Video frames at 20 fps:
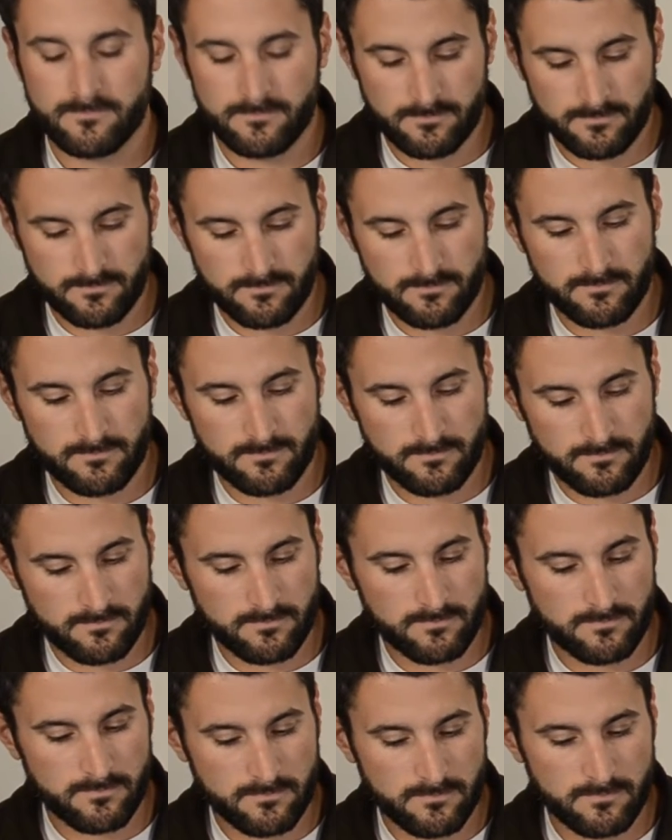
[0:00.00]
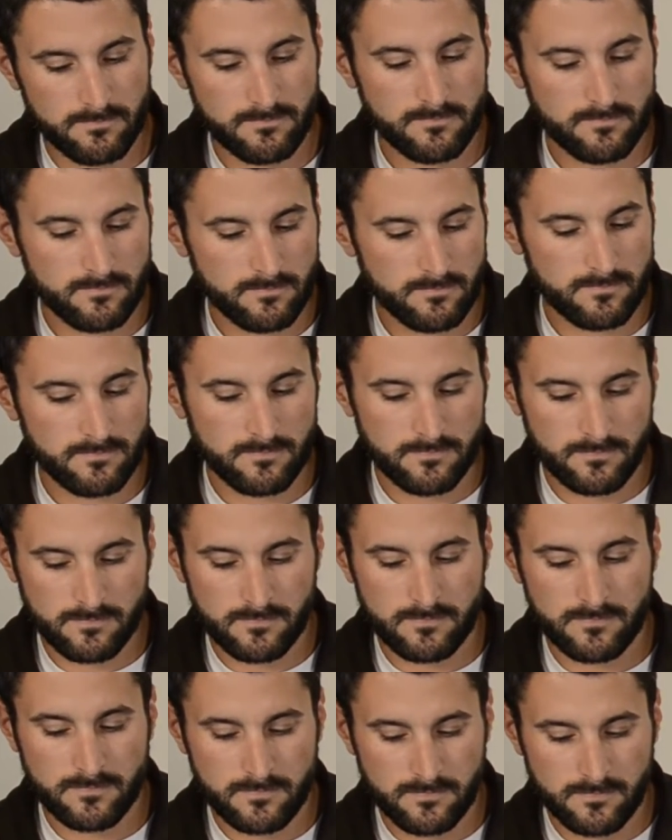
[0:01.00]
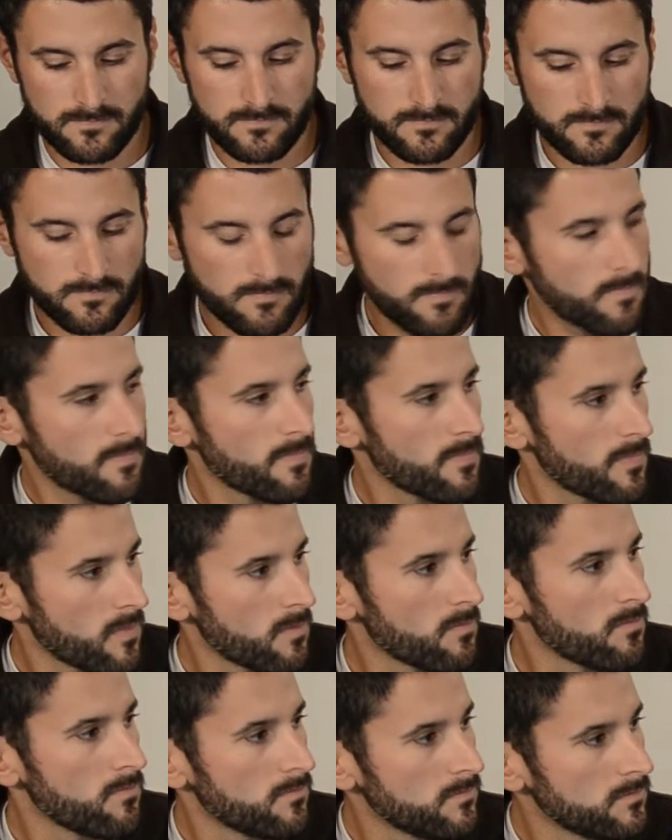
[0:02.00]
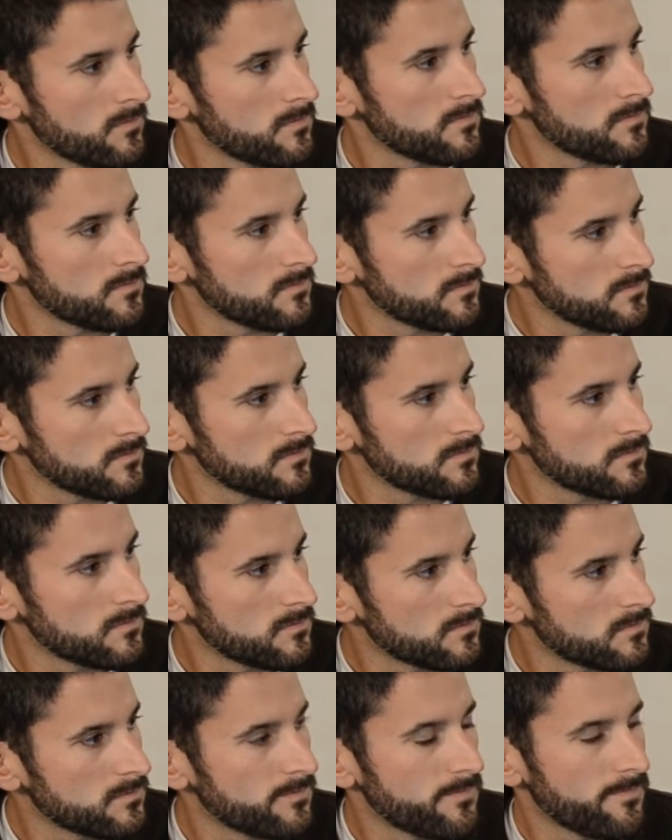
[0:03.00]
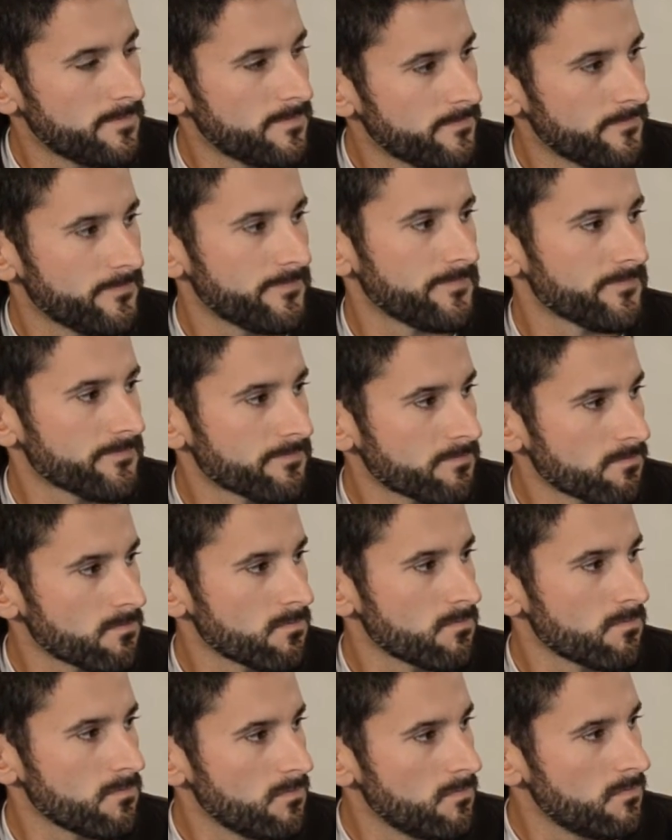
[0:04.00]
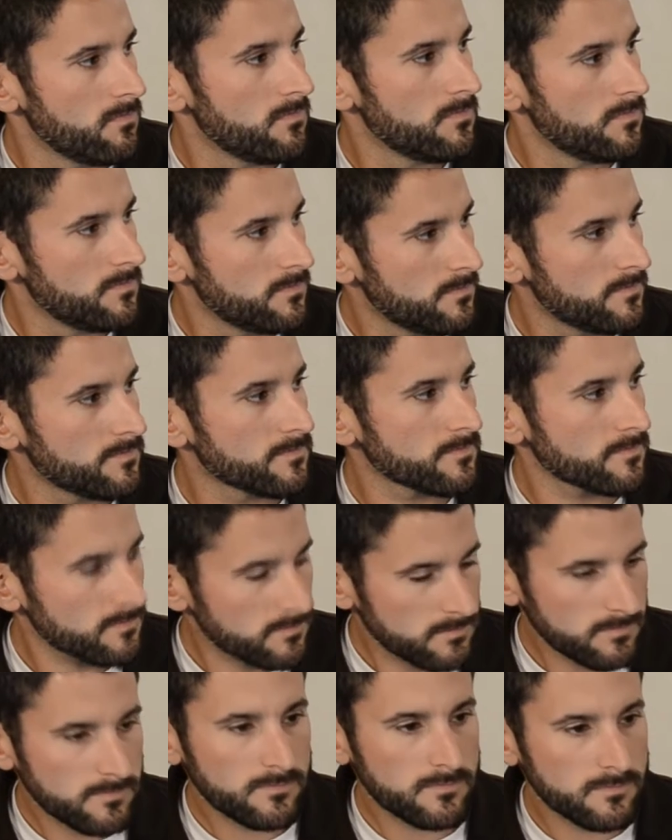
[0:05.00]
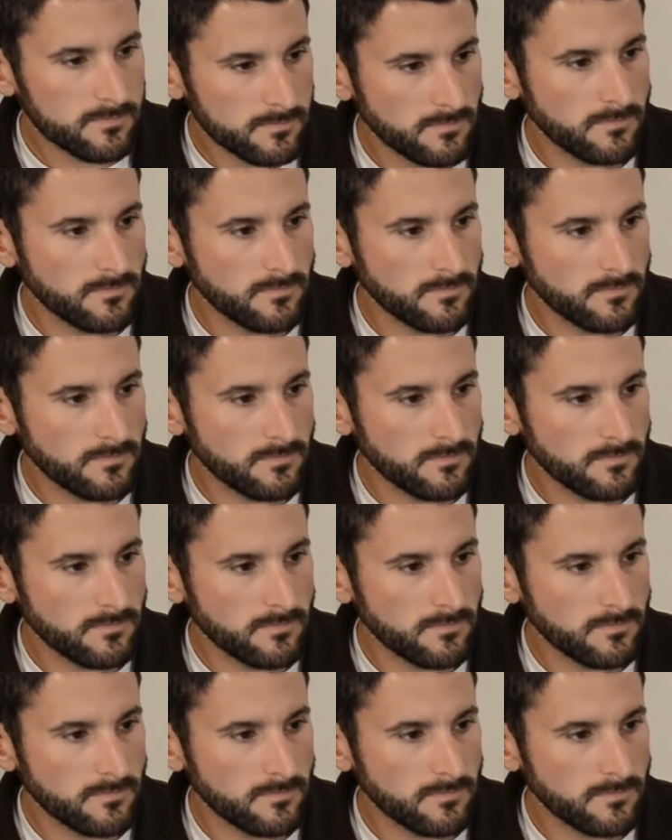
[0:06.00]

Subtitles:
(silent)